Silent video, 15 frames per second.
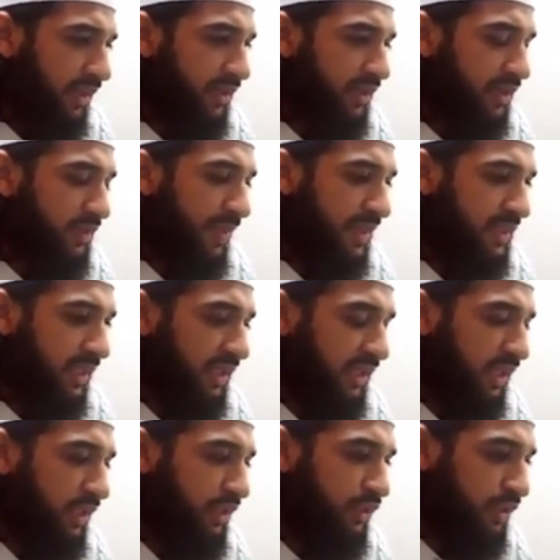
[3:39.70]
because
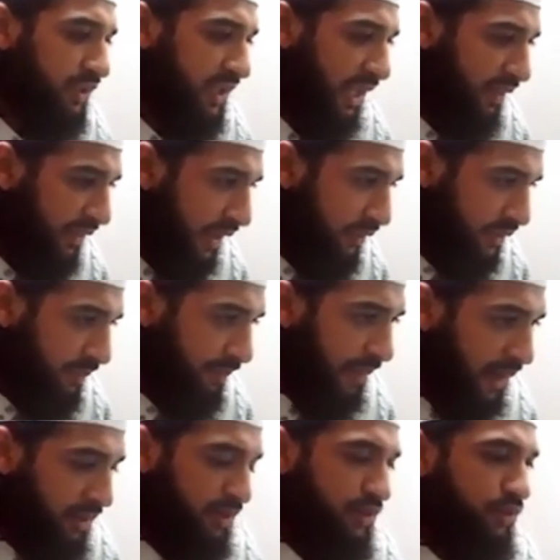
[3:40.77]
basically it's just
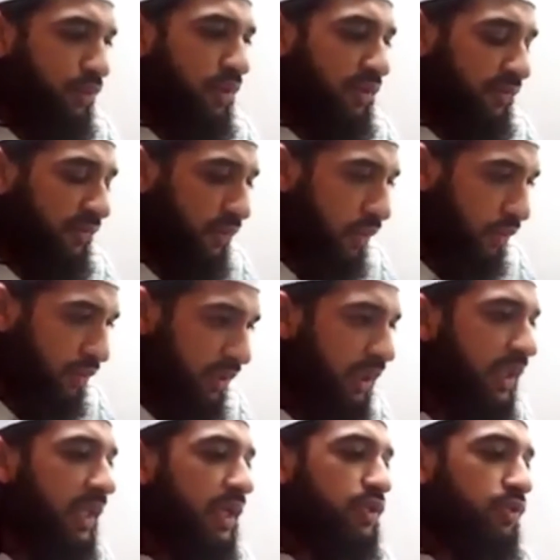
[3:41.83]
£10,000 worth of gold.
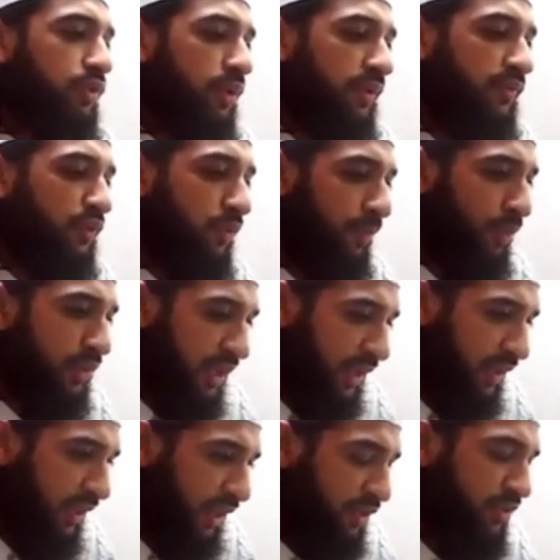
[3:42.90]
So if you put
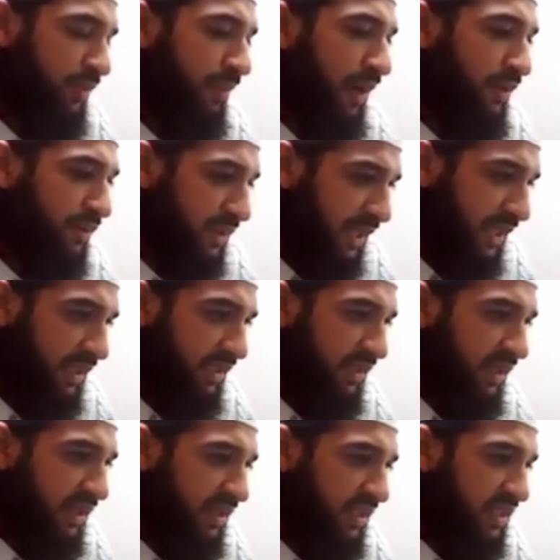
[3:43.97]
£10,000 in
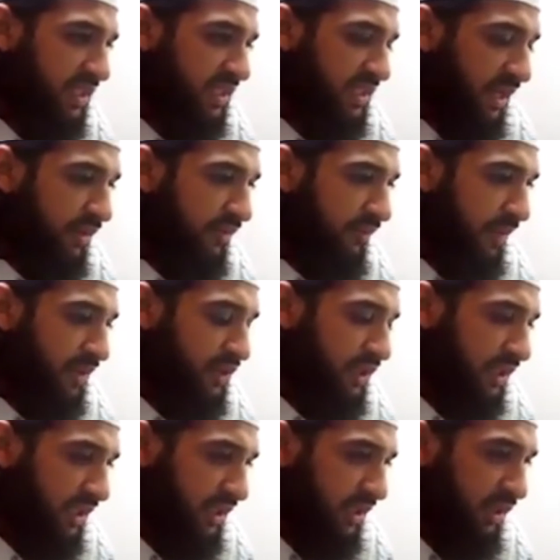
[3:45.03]
instead of
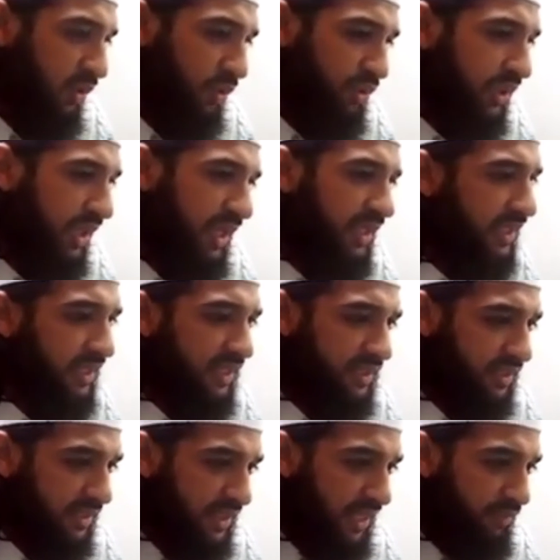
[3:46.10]
mentioning the gold, then it's
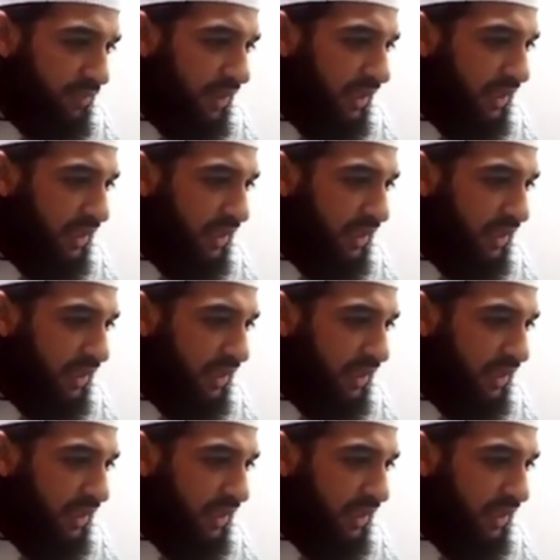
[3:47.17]
the same thing.